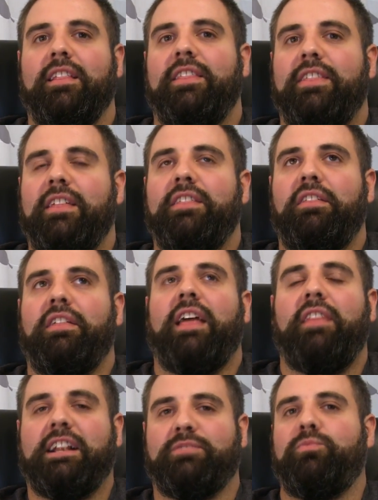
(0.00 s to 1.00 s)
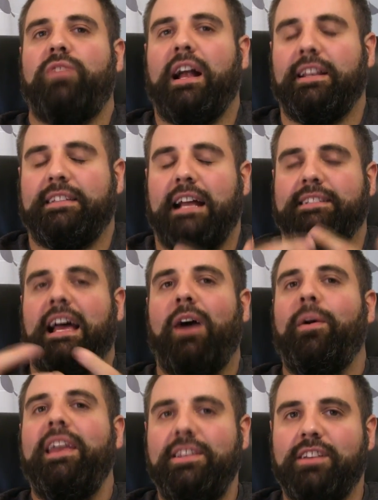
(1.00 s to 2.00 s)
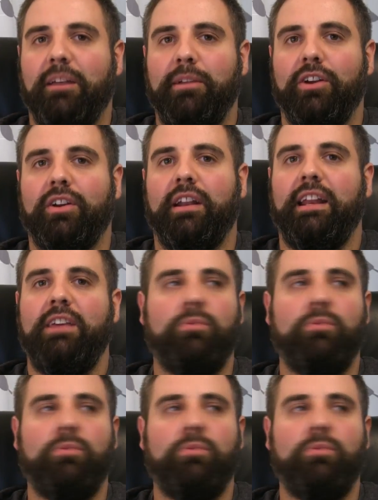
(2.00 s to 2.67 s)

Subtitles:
That's how he's going to be looking at it.